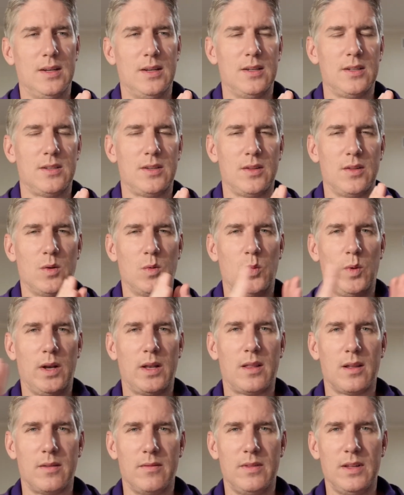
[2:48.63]
to the width
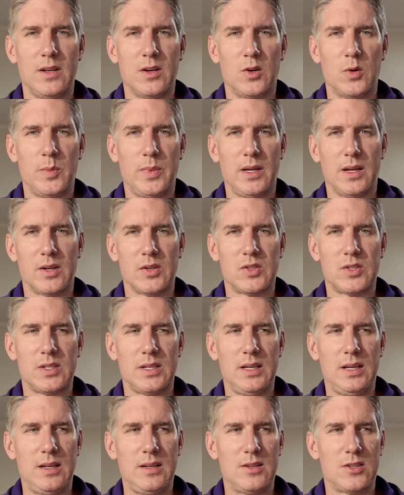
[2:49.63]
of the OBS
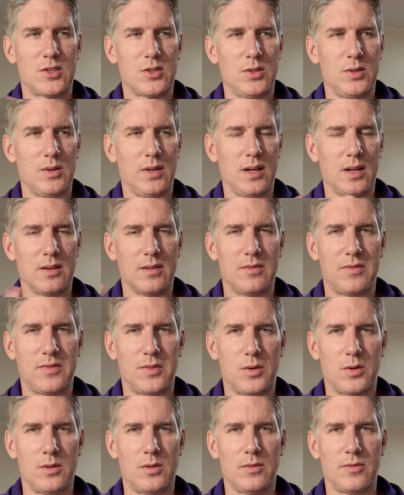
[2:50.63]
scene, so you get
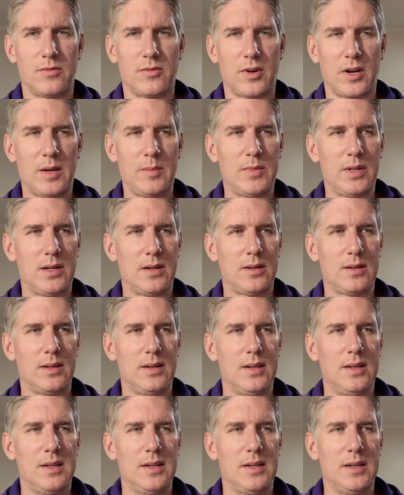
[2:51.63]
full frame there.